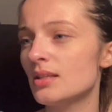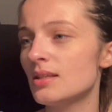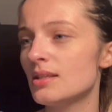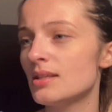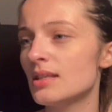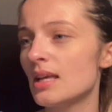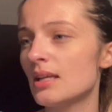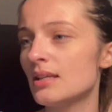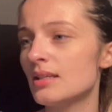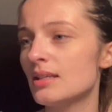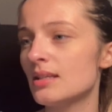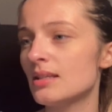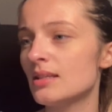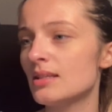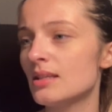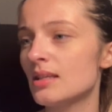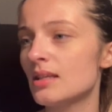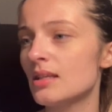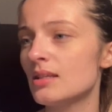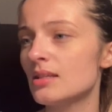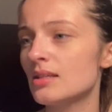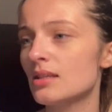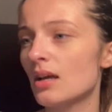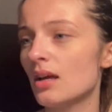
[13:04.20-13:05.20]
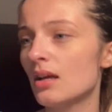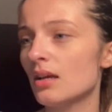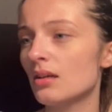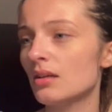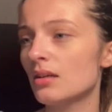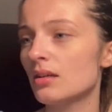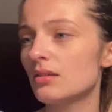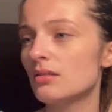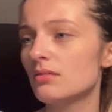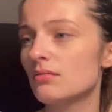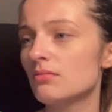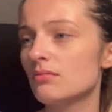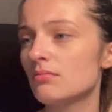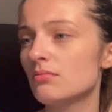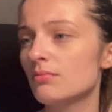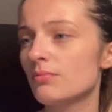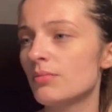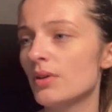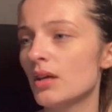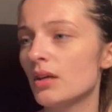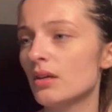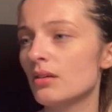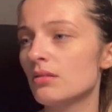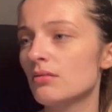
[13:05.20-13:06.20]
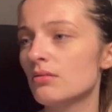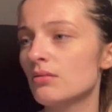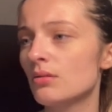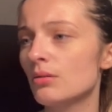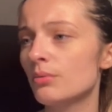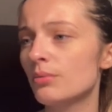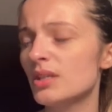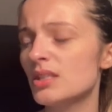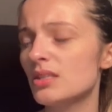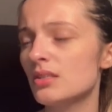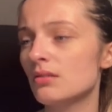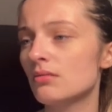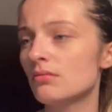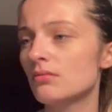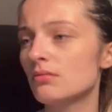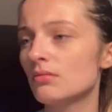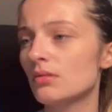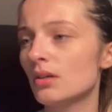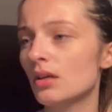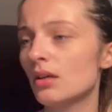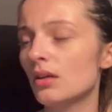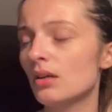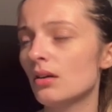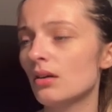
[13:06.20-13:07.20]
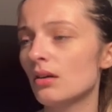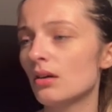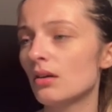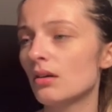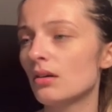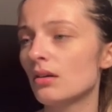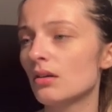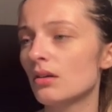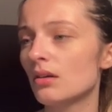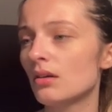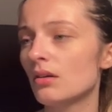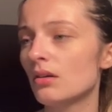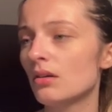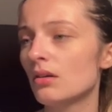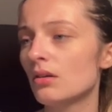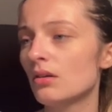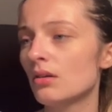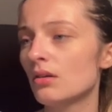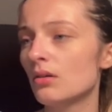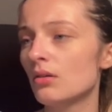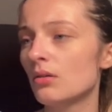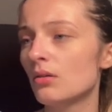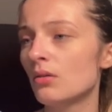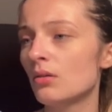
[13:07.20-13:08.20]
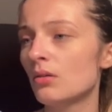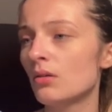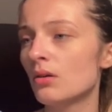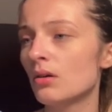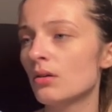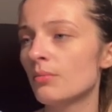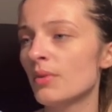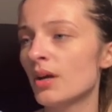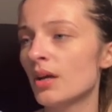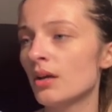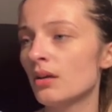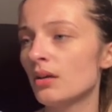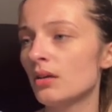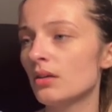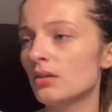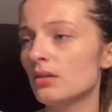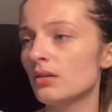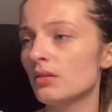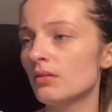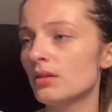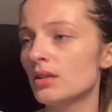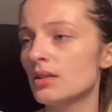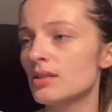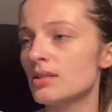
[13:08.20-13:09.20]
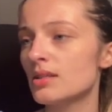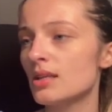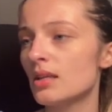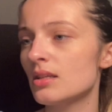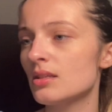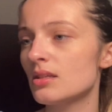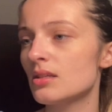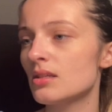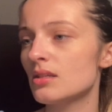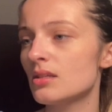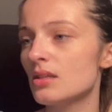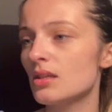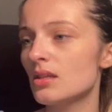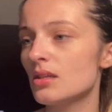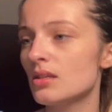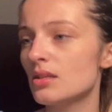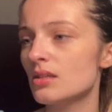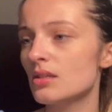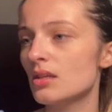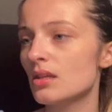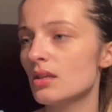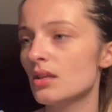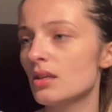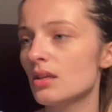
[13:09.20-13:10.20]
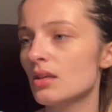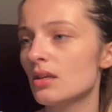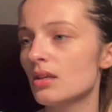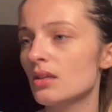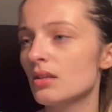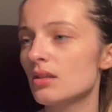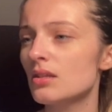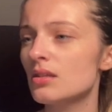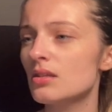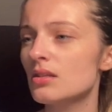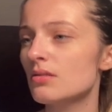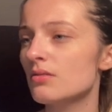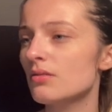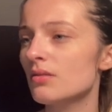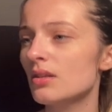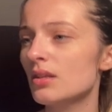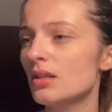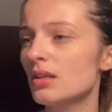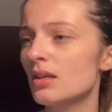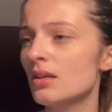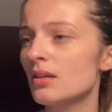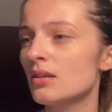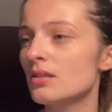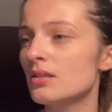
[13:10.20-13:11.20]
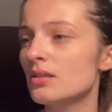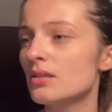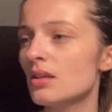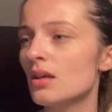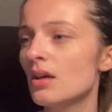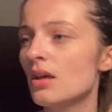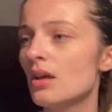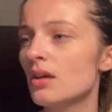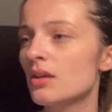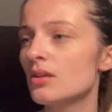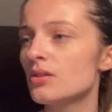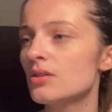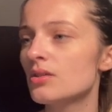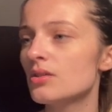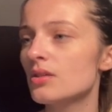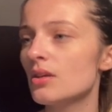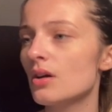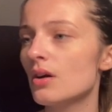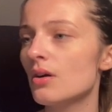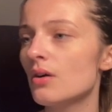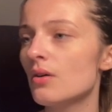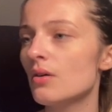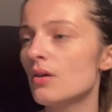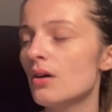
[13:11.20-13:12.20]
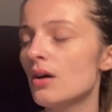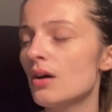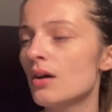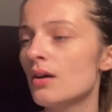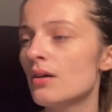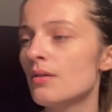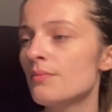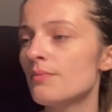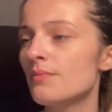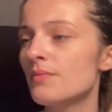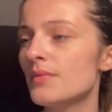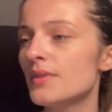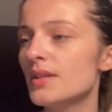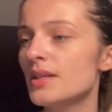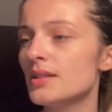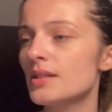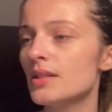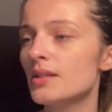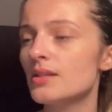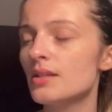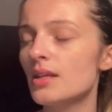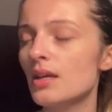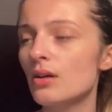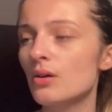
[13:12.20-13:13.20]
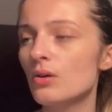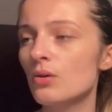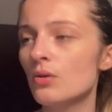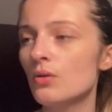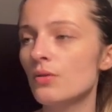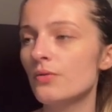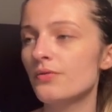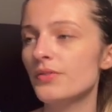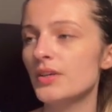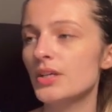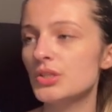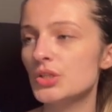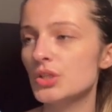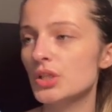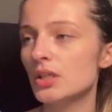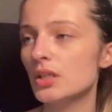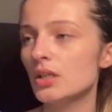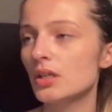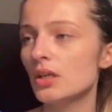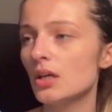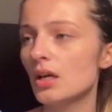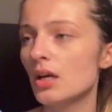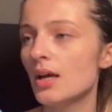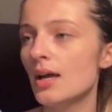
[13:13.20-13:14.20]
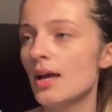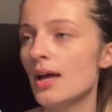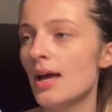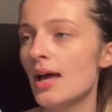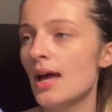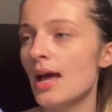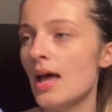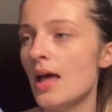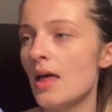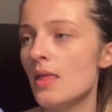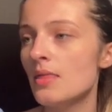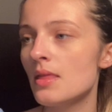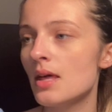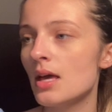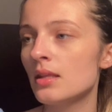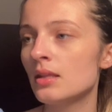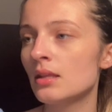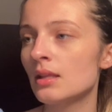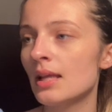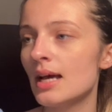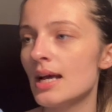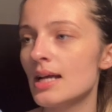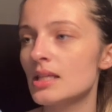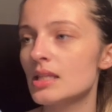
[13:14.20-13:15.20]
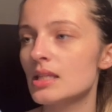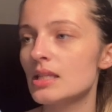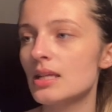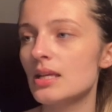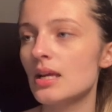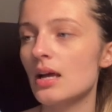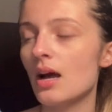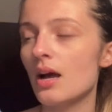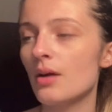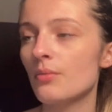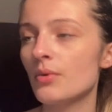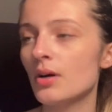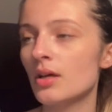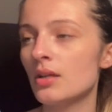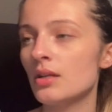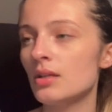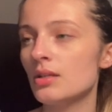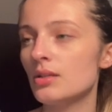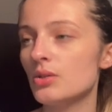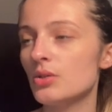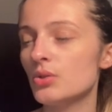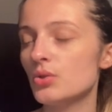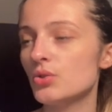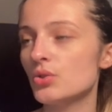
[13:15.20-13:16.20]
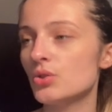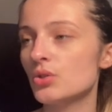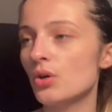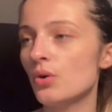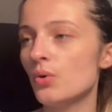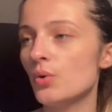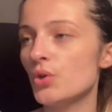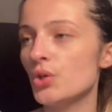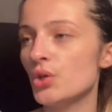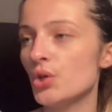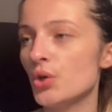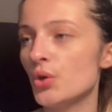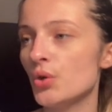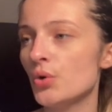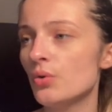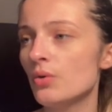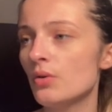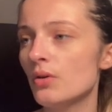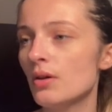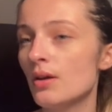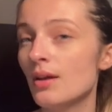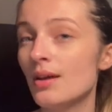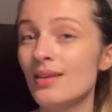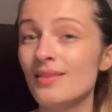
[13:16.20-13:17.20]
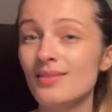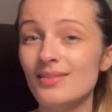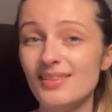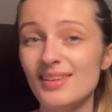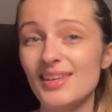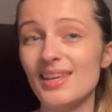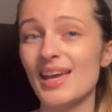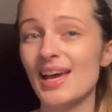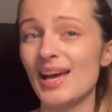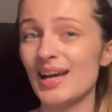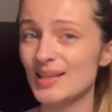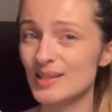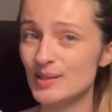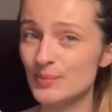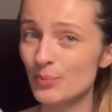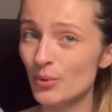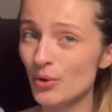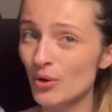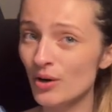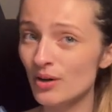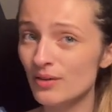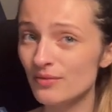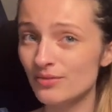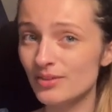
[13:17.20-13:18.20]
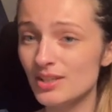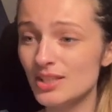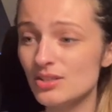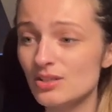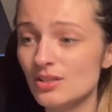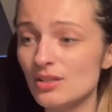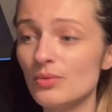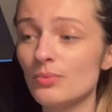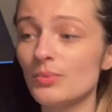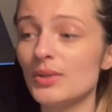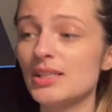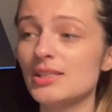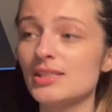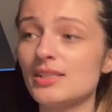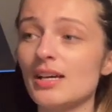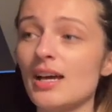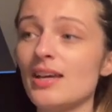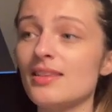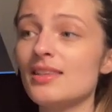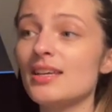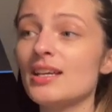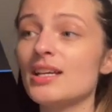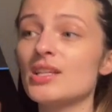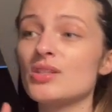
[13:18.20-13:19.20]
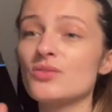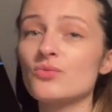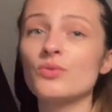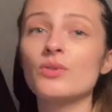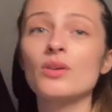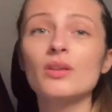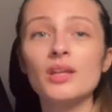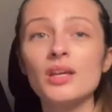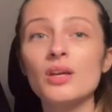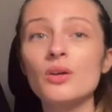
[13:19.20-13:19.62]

sentences, I could pick Norwegian right here, or my Korean sentences. This is really nice. So this is a cool feature. And then lastly, I wanted to show you the export feature, which I think is really